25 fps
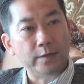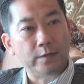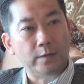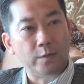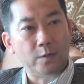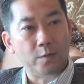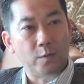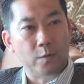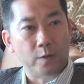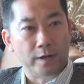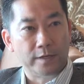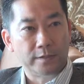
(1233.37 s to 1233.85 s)

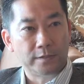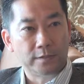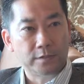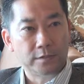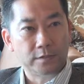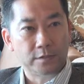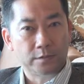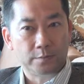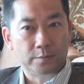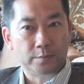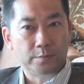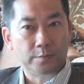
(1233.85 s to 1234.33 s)
who wants
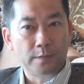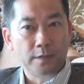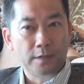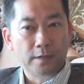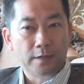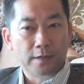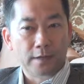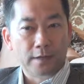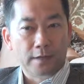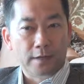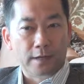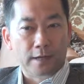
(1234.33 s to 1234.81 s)
to,
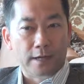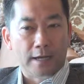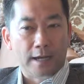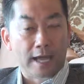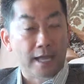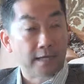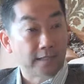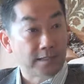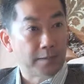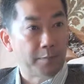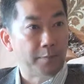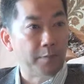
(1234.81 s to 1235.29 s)

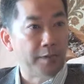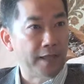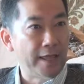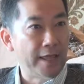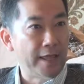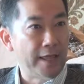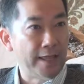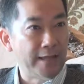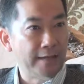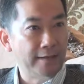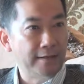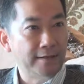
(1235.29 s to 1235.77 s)
has a
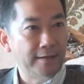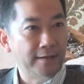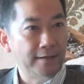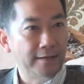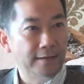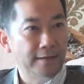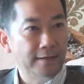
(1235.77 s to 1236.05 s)
plan,